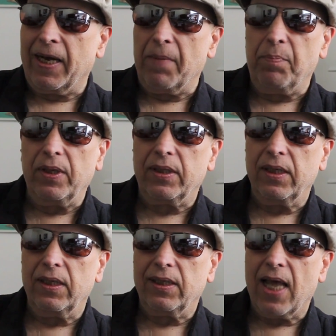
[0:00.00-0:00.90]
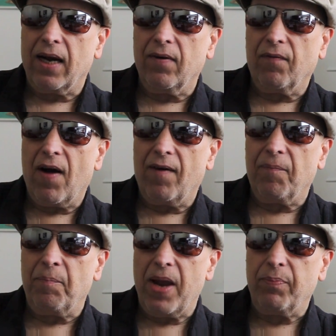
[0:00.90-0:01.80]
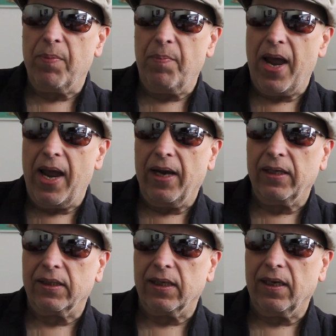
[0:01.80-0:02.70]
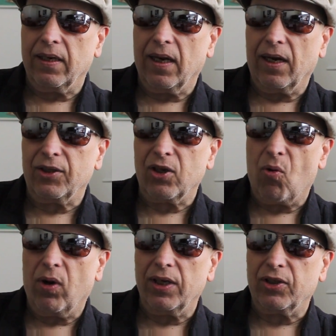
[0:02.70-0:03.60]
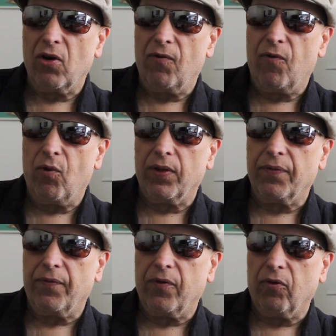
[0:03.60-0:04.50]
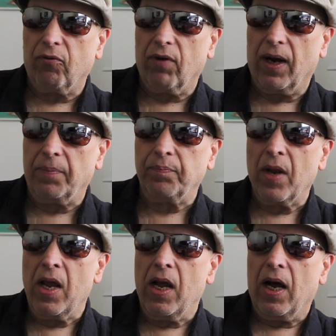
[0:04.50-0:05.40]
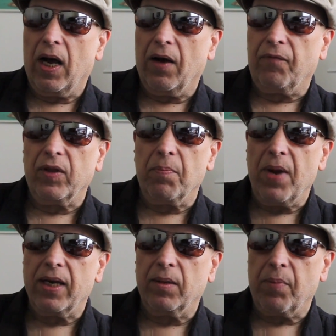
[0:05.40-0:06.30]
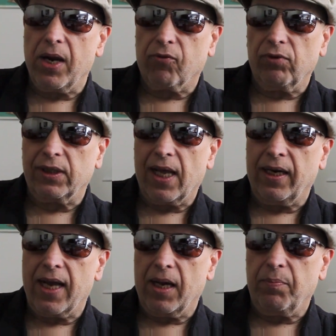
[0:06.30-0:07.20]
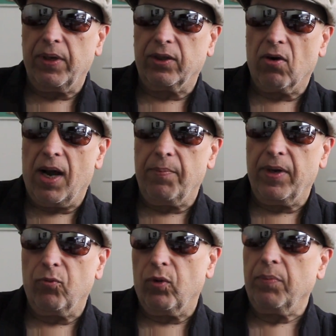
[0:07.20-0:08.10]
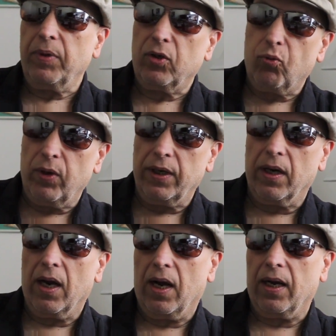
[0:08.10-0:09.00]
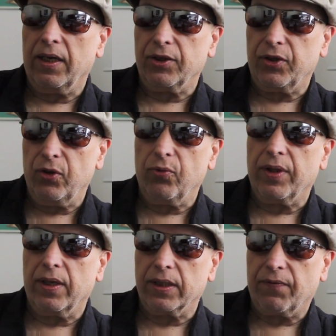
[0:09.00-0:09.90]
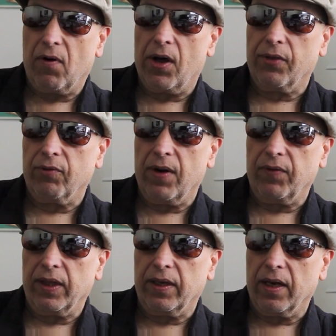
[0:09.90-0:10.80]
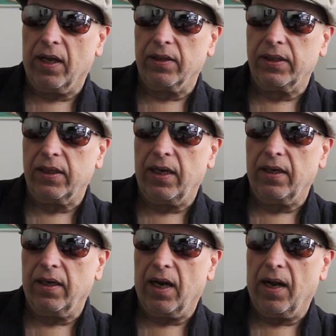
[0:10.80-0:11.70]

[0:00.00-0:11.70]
business that involved paper bags and so on and so forth for the bagel bakeries that he had a big time in with, between his youth and his father and everything else. And